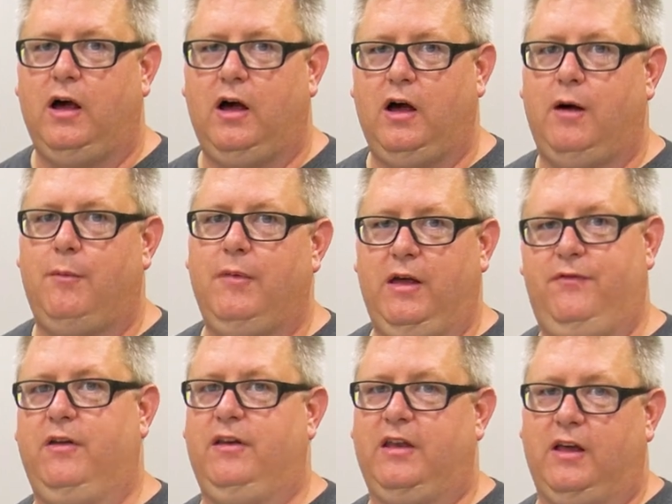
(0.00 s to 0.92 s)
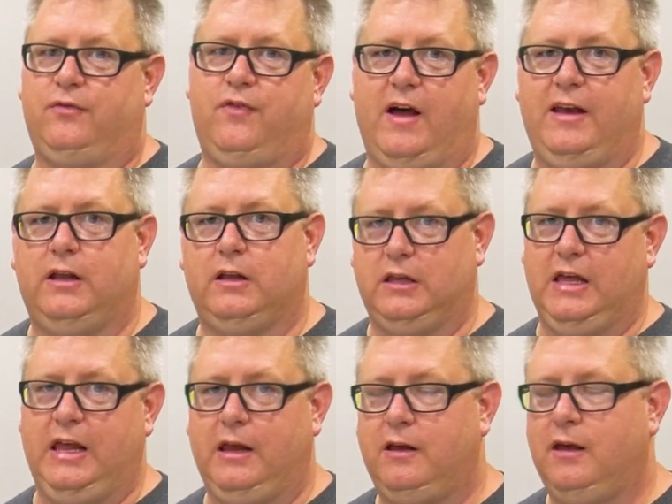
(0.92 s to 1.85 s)
um, if it does find a
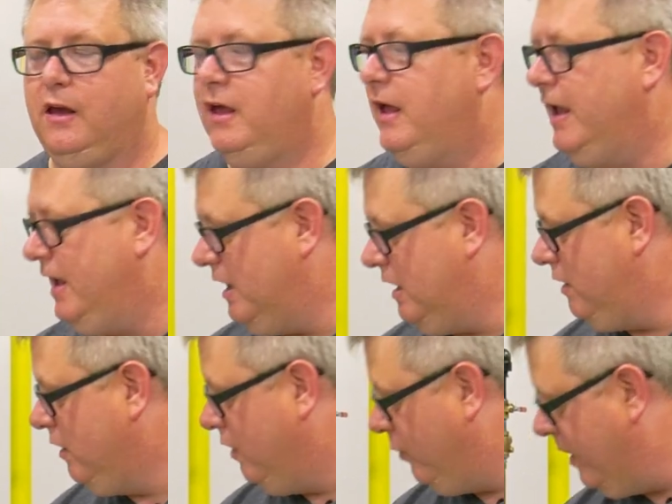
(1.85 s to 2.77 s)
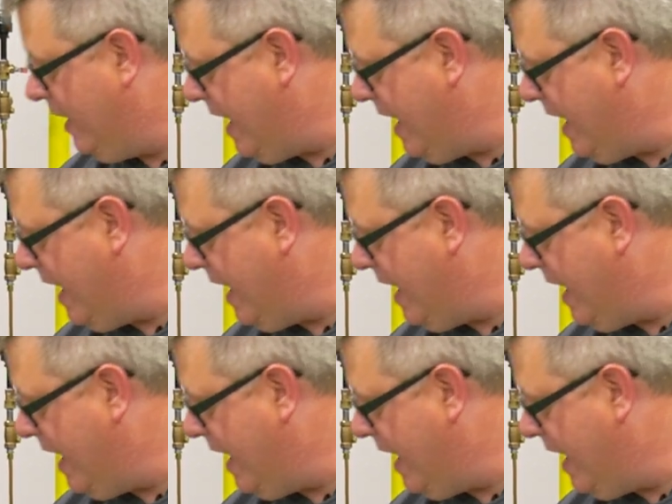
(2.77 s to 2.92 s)
leak. And we